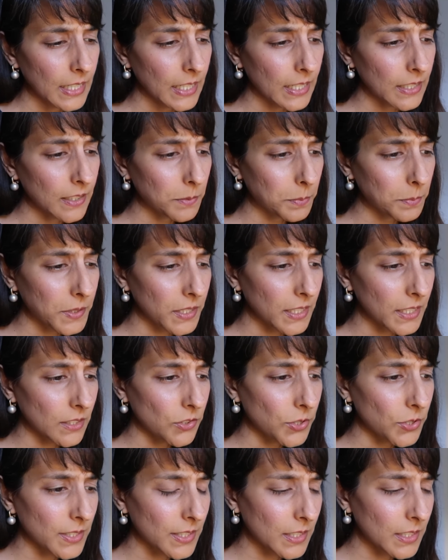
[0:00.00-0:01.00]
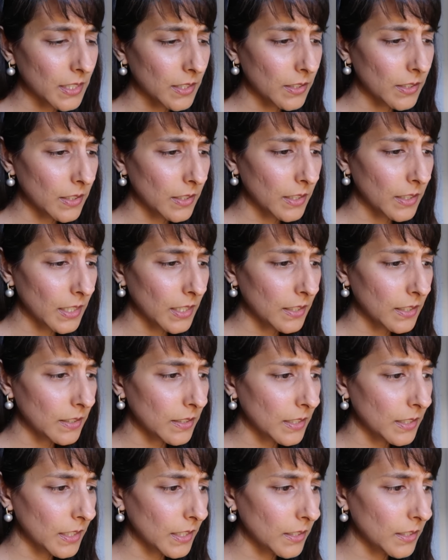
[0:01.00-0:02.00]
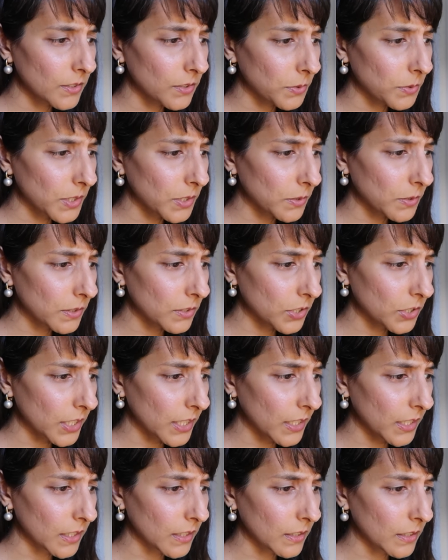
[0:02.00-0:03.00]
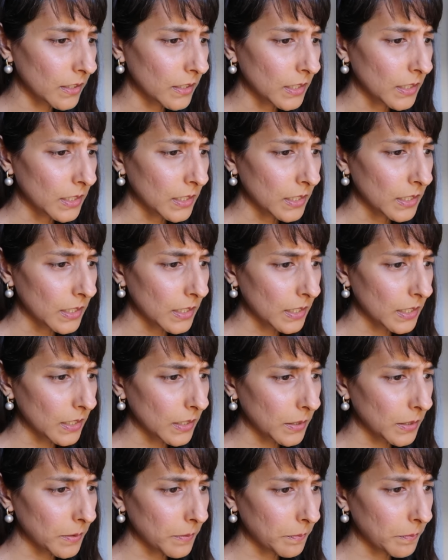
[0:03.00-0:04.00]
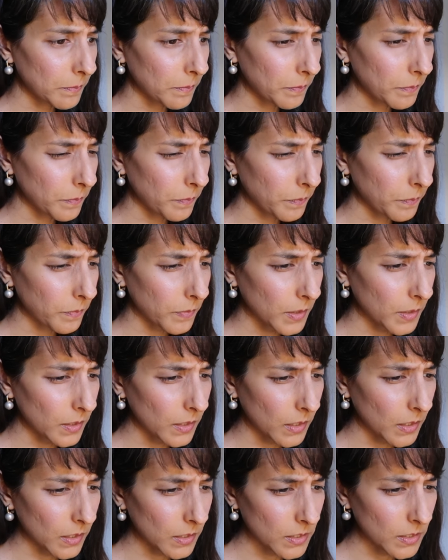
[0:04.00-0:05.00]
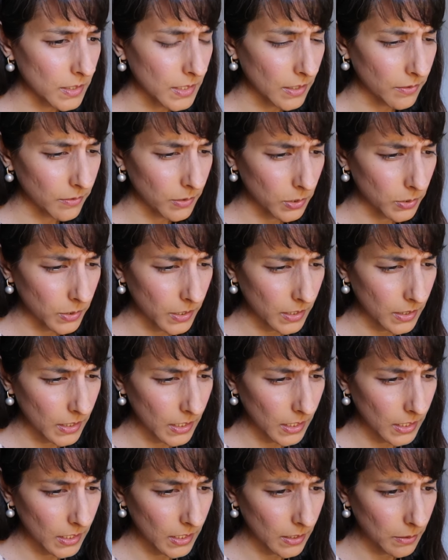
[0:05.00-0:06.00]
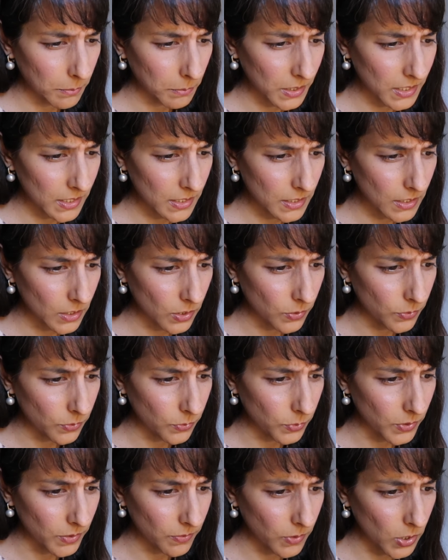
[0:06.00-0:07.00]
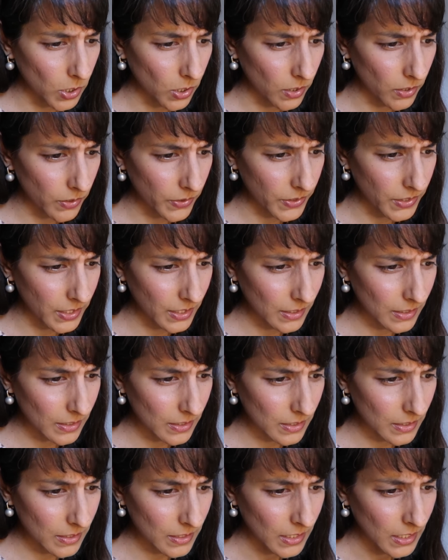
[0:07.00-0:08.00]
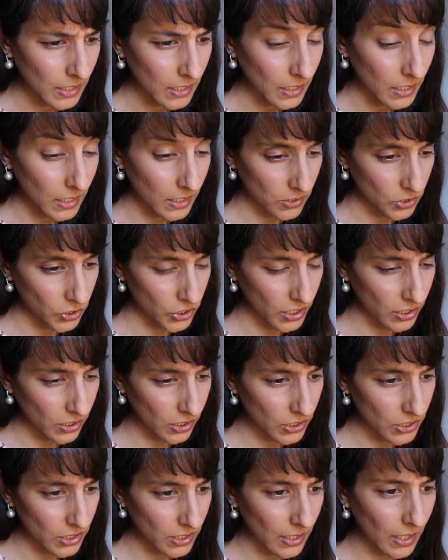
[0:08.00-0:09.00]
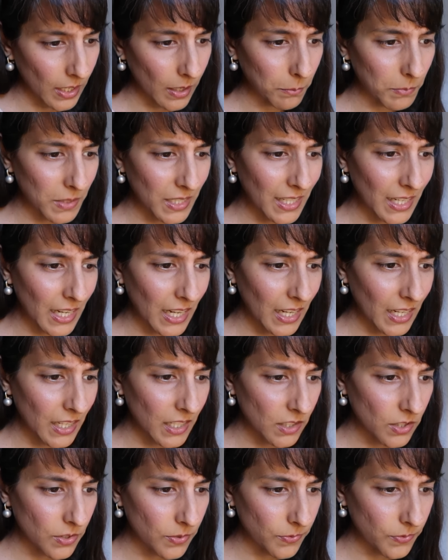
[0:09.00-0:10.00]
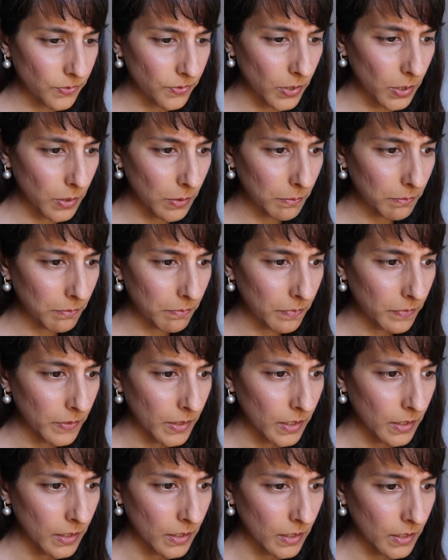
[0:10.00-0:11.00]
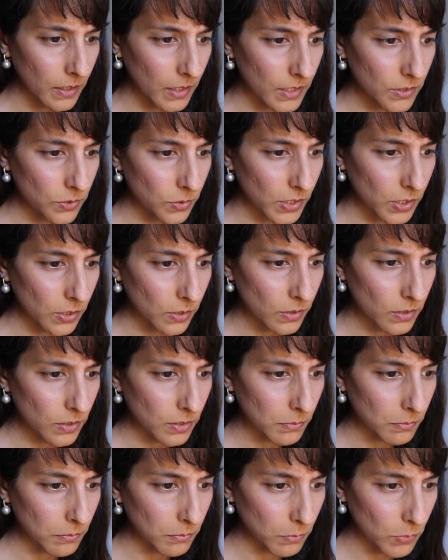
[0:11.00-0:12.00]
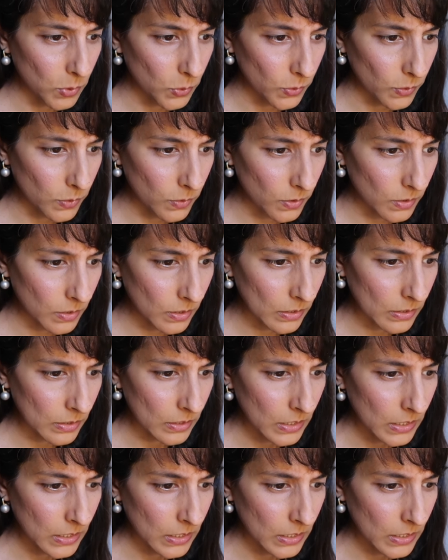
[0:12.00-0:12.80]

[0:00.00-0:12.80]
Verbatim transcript: and it's pretty interesting in Israel's chart. Um, And I'll just have a look at that here myself. We've got this conjunction happening eighth from Israel's moon.